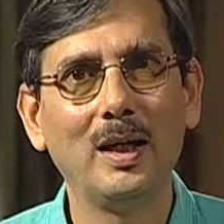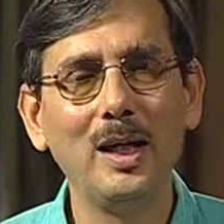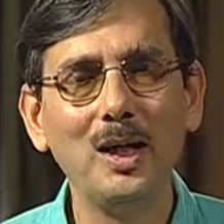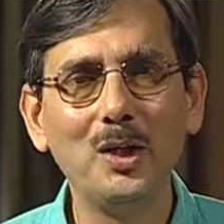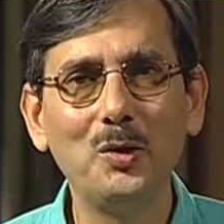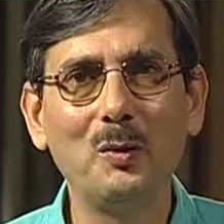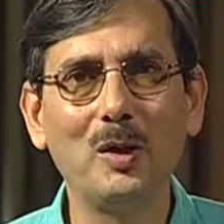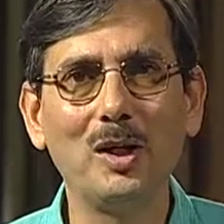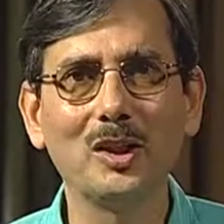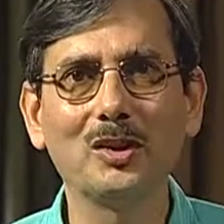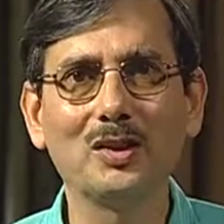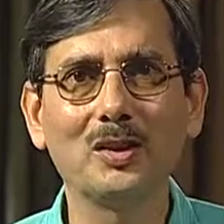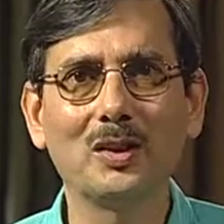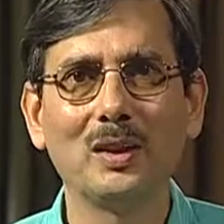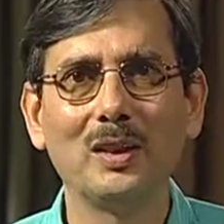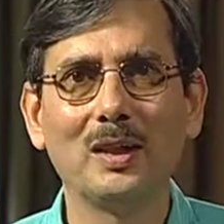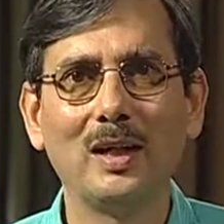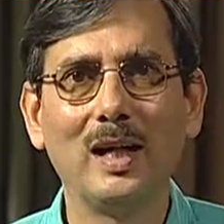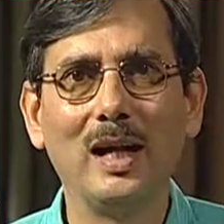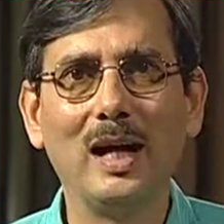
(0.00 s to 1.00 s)
It was
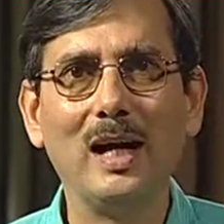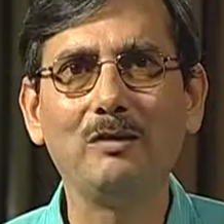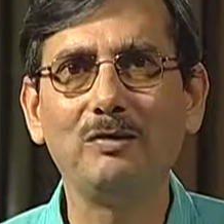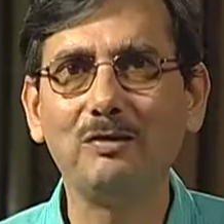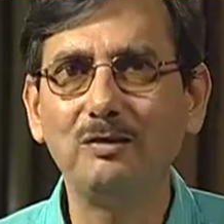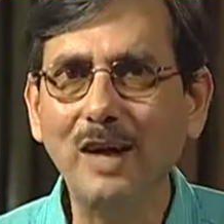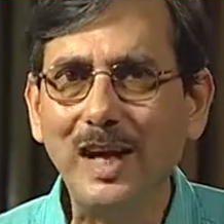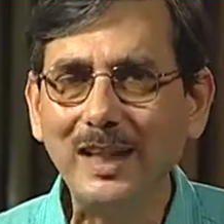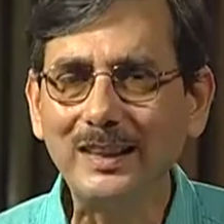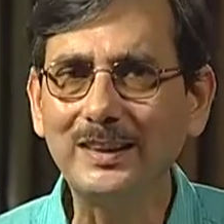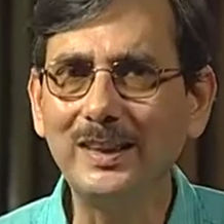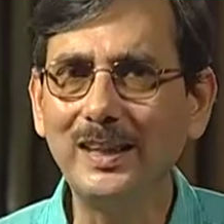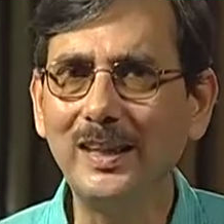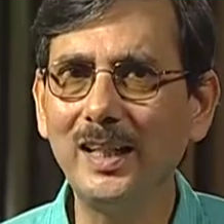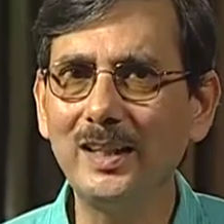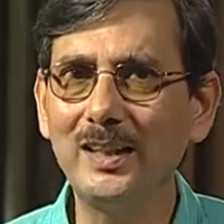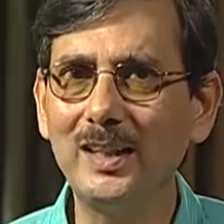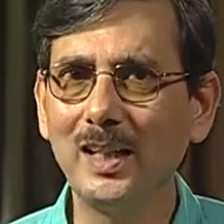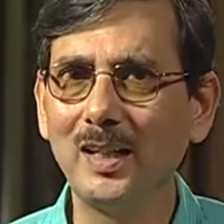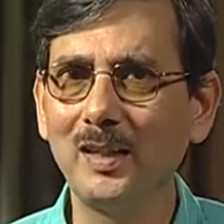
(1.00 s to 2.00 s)
a
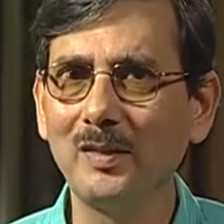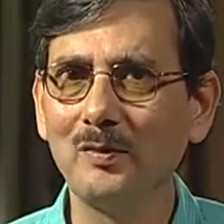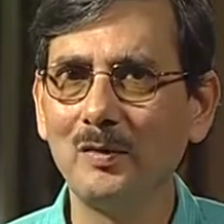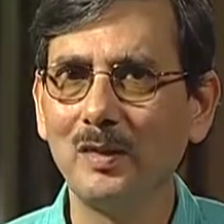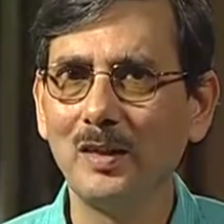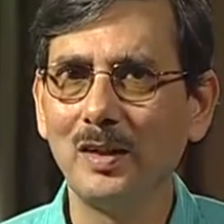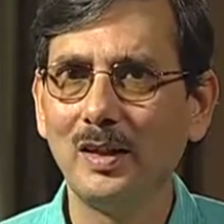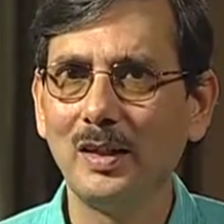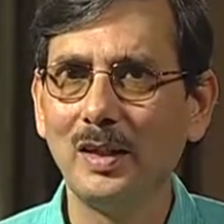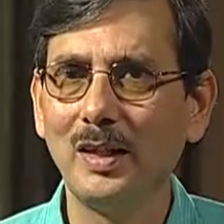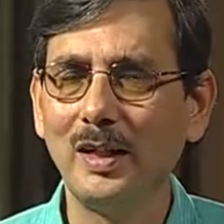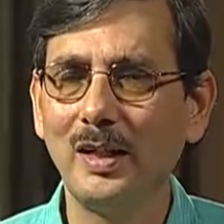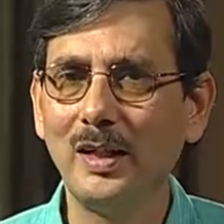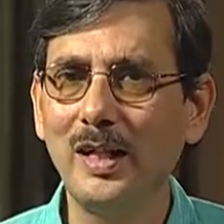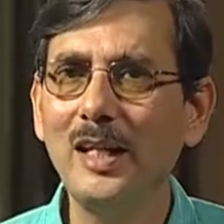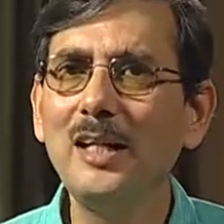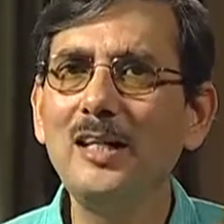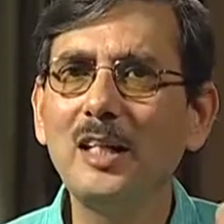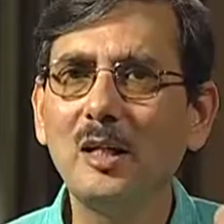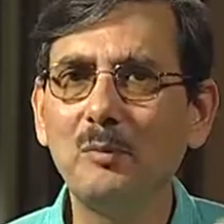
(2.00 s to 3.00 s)
fascinating
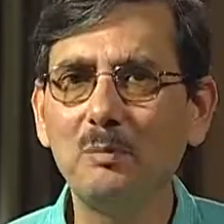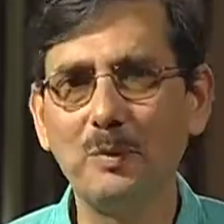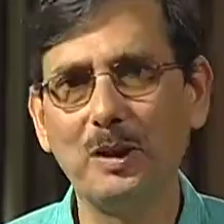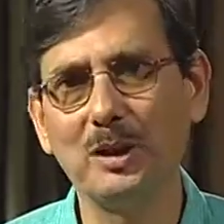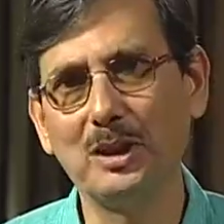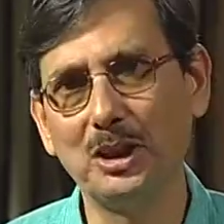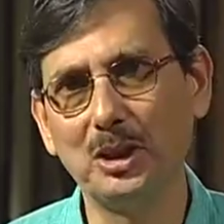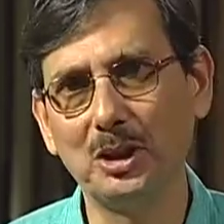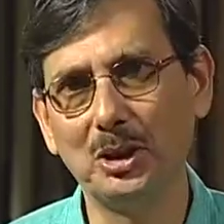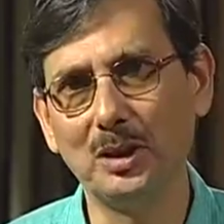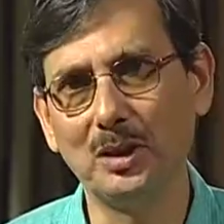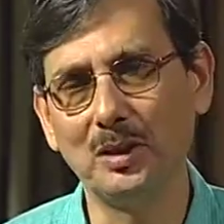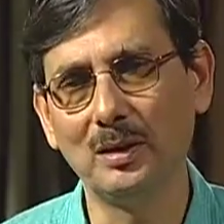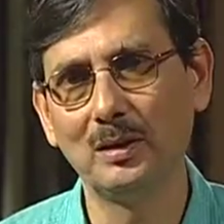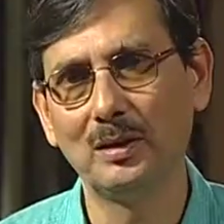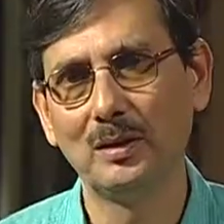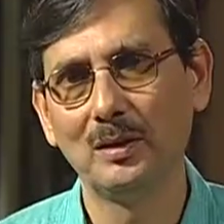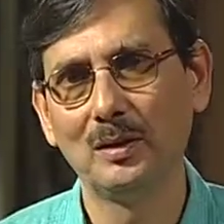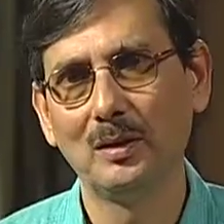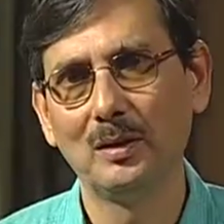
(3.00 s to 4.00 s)

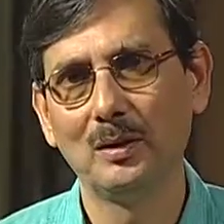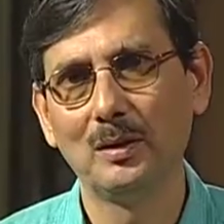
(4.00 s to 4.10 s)
interpretation